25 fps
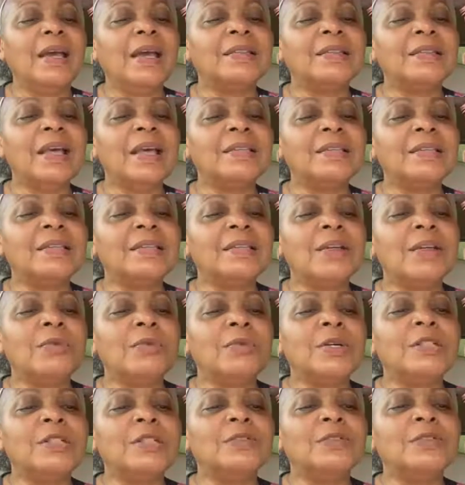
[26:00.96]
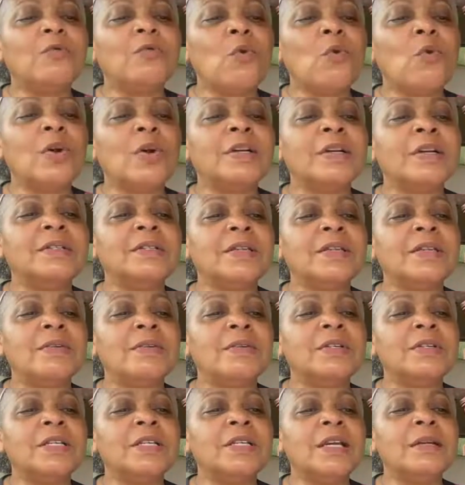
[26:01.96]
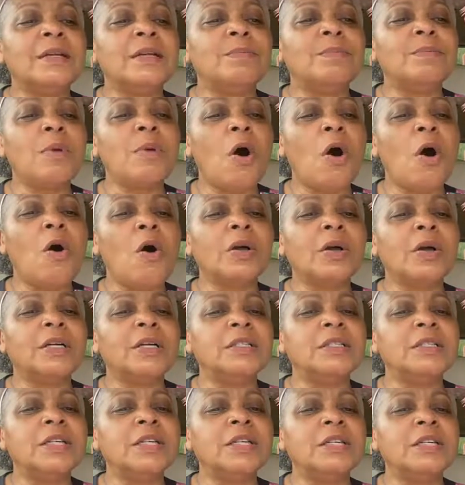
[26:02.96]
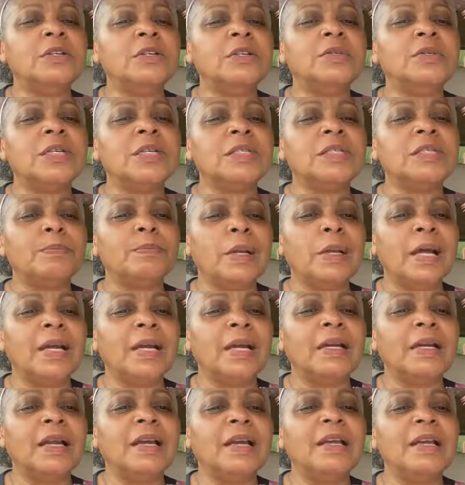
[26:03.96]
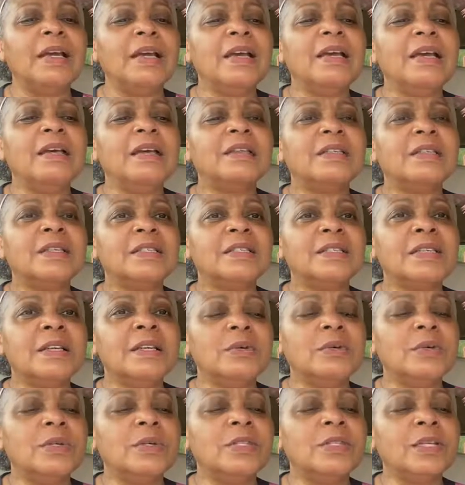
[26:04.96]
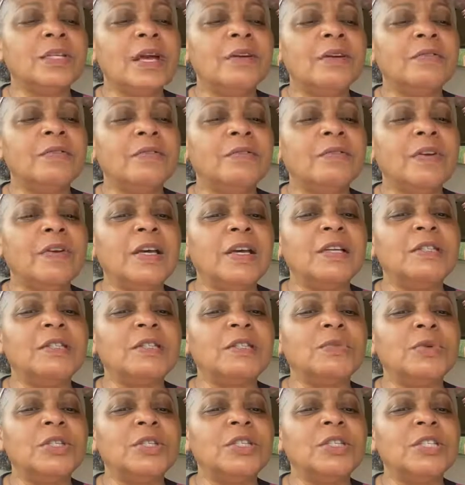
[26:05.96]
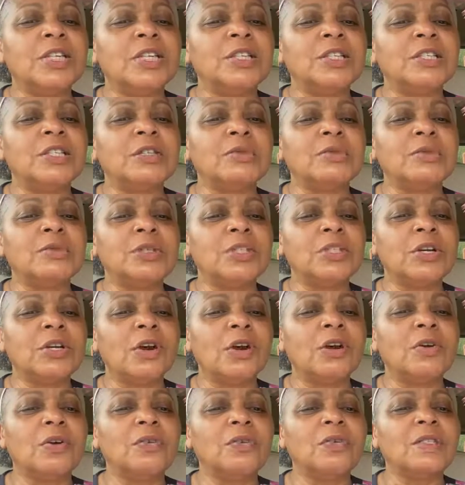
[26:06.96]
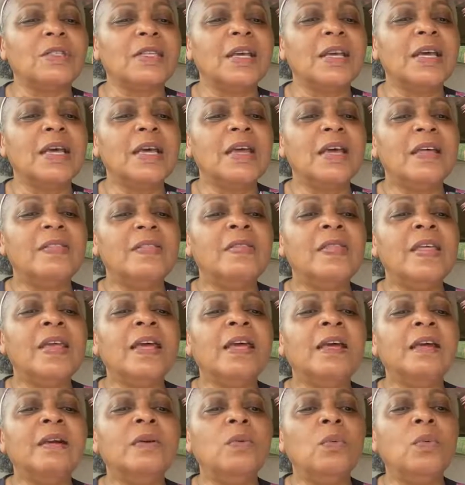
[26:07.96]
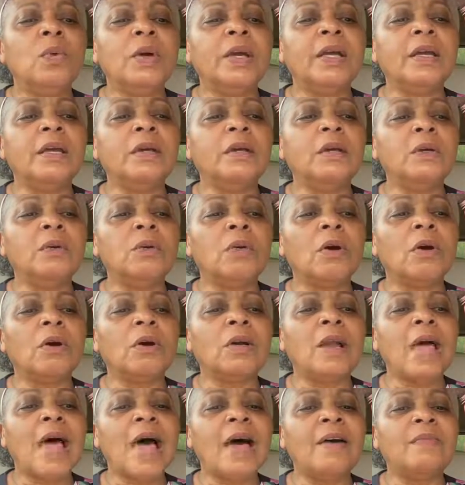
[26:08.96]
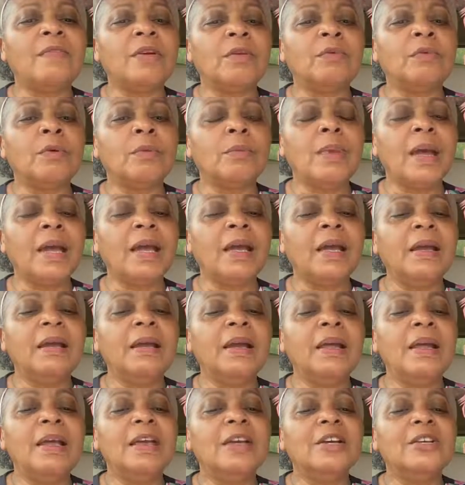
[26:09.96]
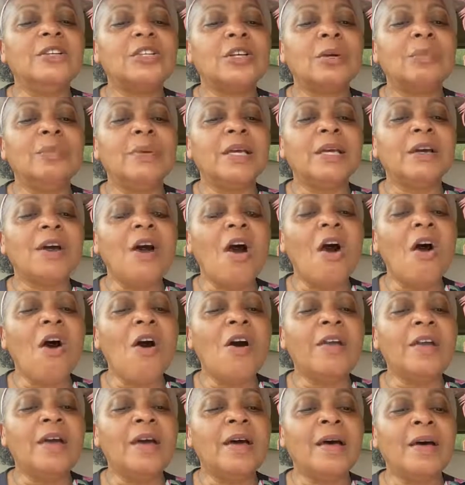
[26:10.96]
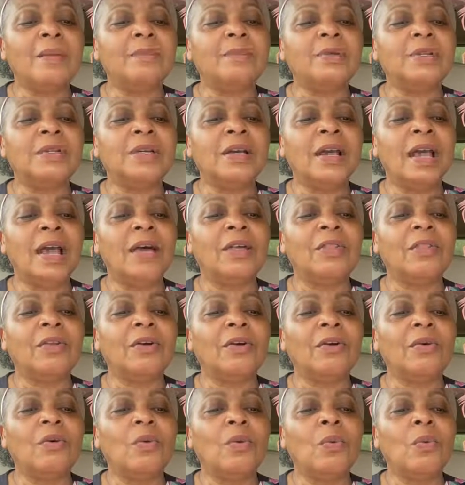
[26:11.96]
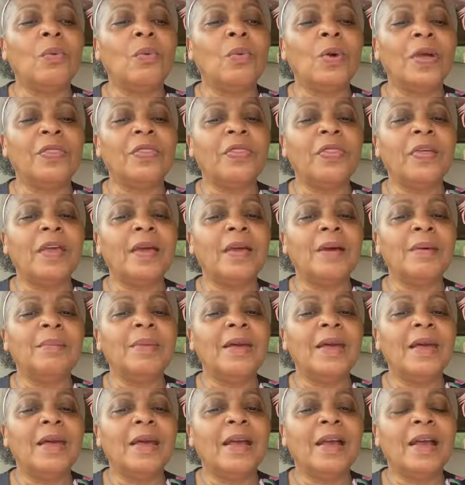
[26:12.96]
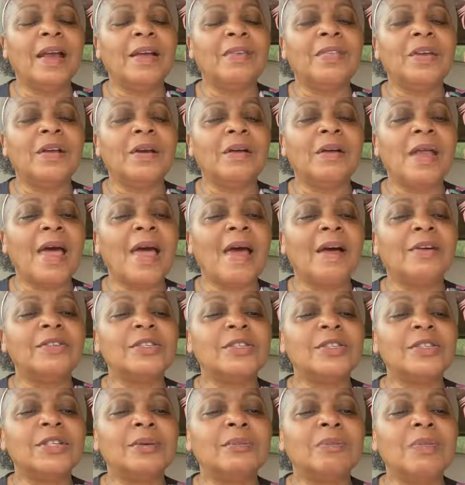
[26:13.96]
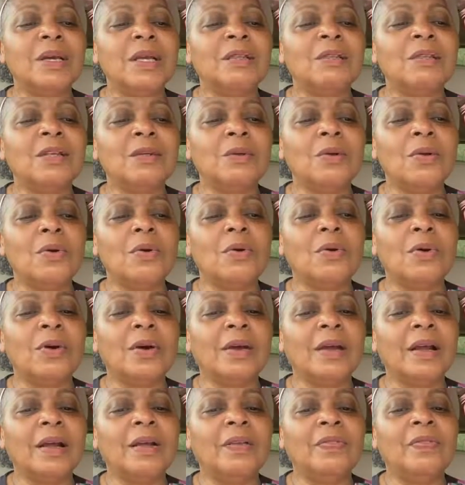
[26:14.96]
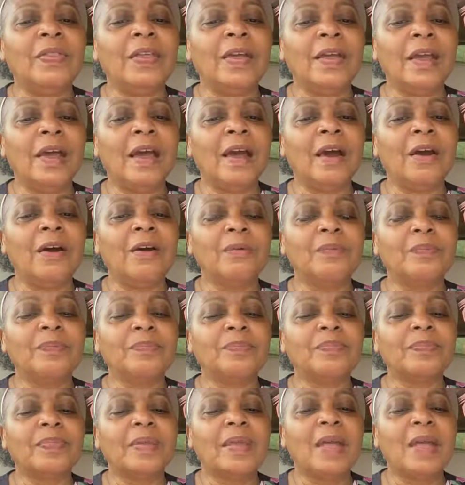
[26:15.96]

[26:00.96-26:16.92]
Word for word: In Thessalonians 4 and 17, Paul continues explaining the sequence of events when Jesus returns. Then we who are alive and remain shall be caught up together with them in the clouds to meet the Lord in the air.